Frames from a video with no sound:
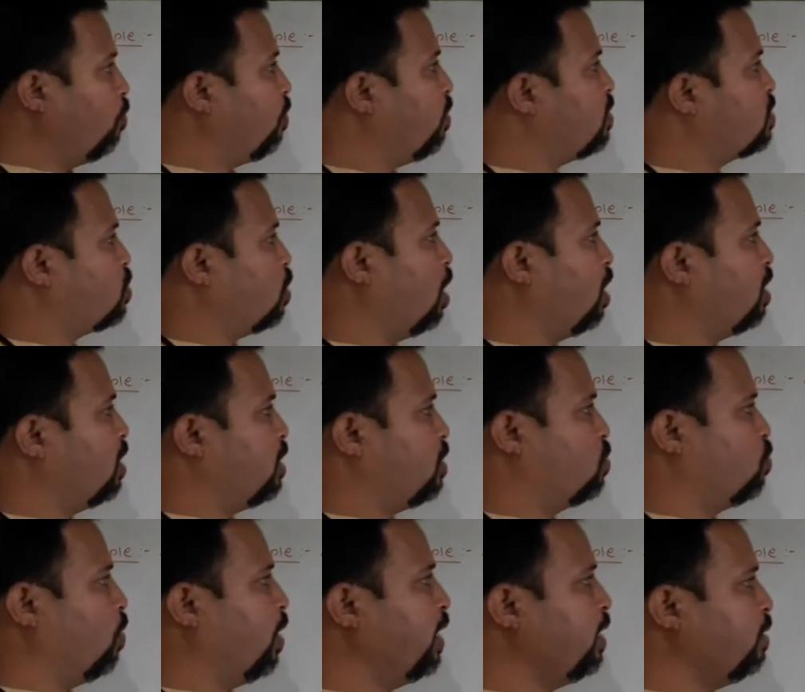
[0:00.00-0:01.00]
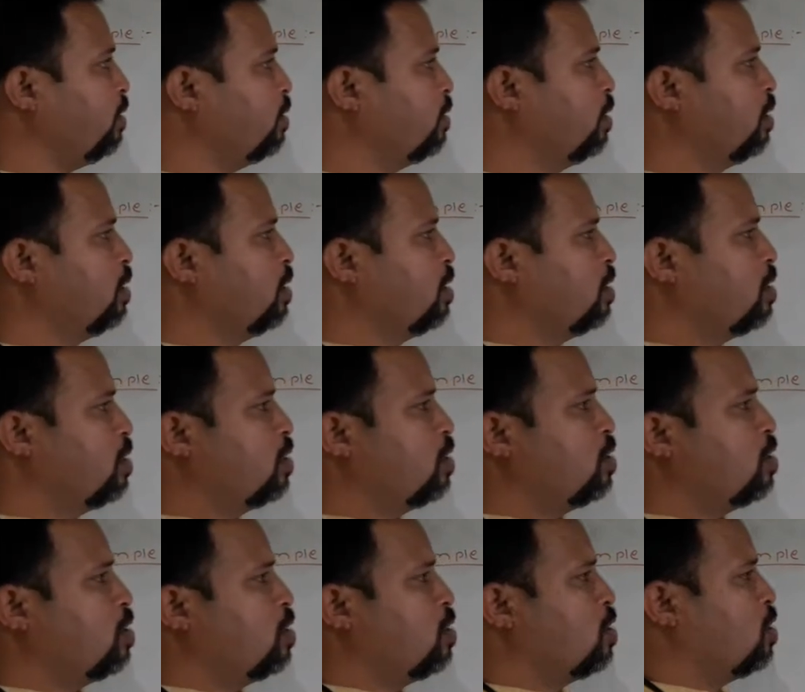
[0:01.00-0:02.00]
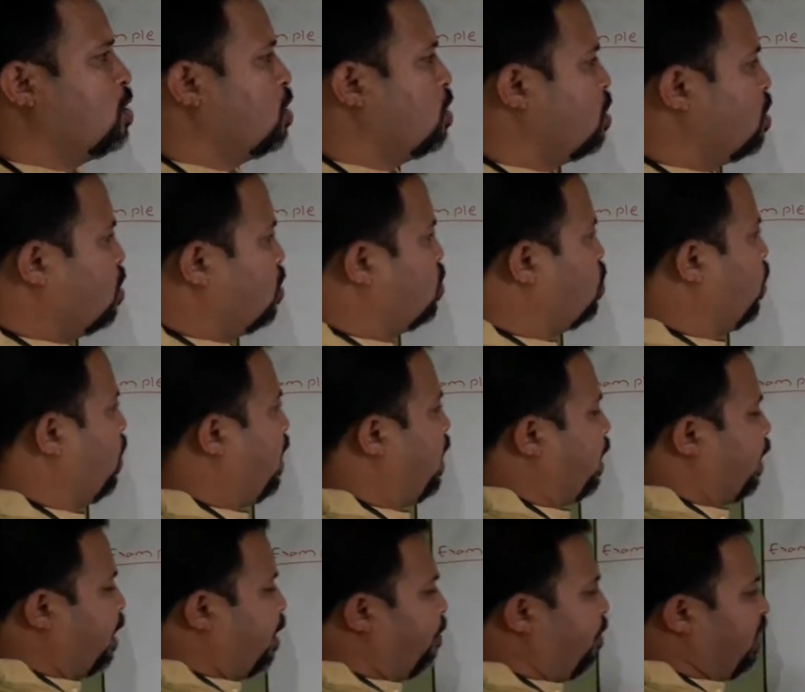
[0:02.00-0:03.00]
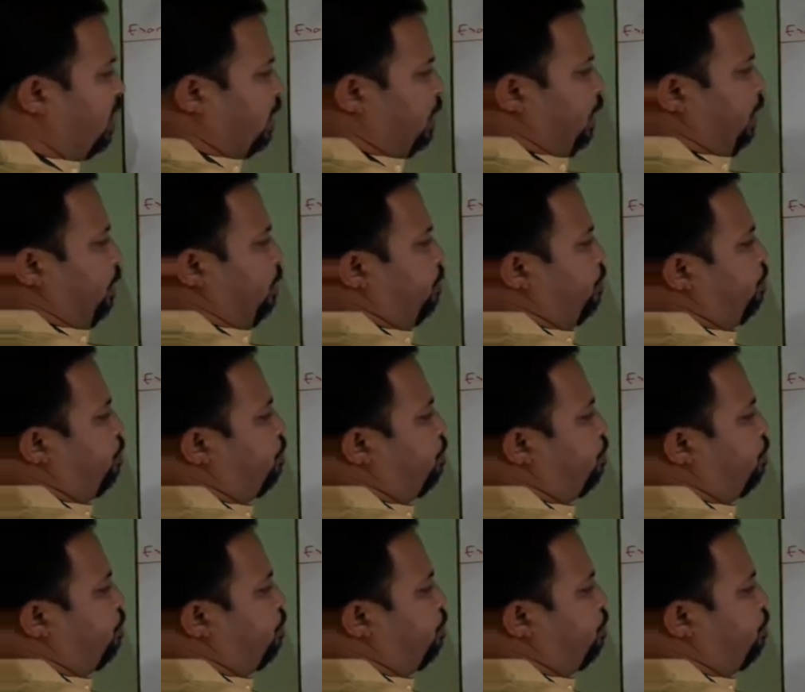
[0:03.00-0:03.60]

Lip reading: we will solve this one. So here given thing,